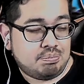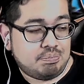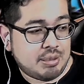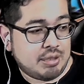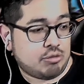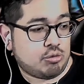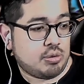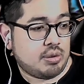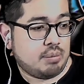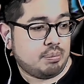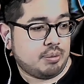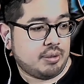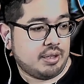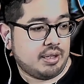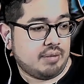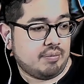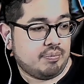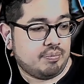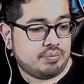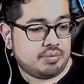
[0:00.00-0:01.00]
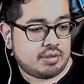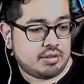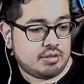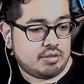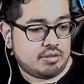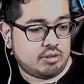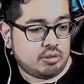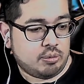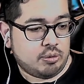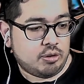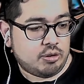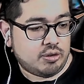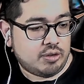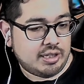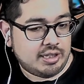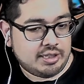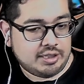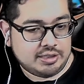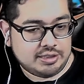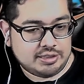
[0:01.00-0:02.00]
Best way to put it. So we'll go
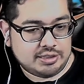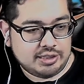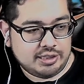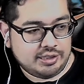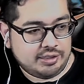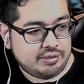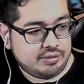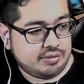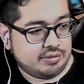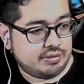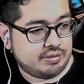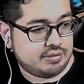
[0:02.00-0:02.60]
ahead and continue.